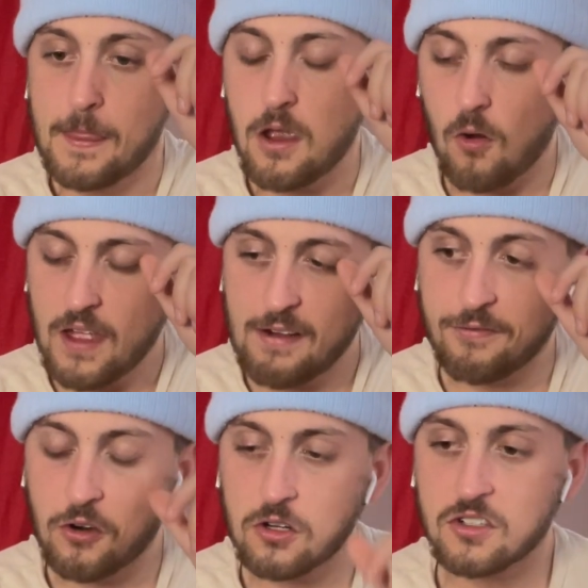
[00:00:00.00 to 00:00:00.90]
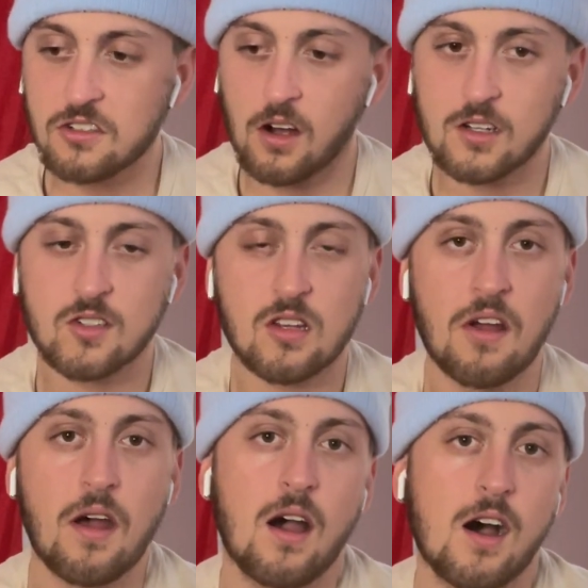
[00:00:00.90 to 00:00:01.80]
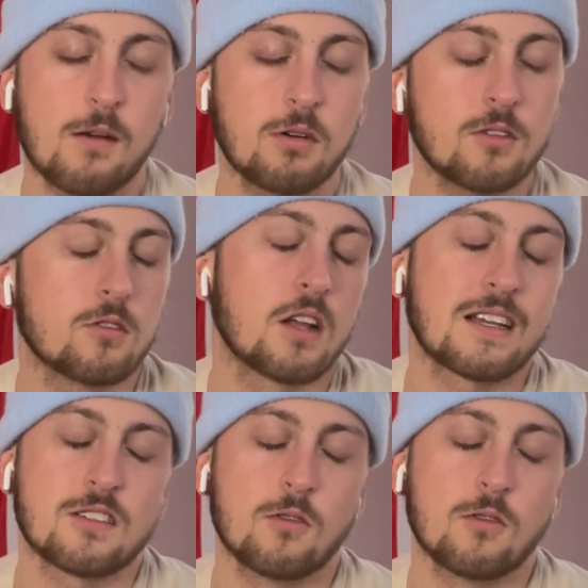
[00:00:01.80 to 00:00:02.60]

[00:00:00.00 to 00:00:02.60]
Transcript: you know, that first sucks, uh, but like I said,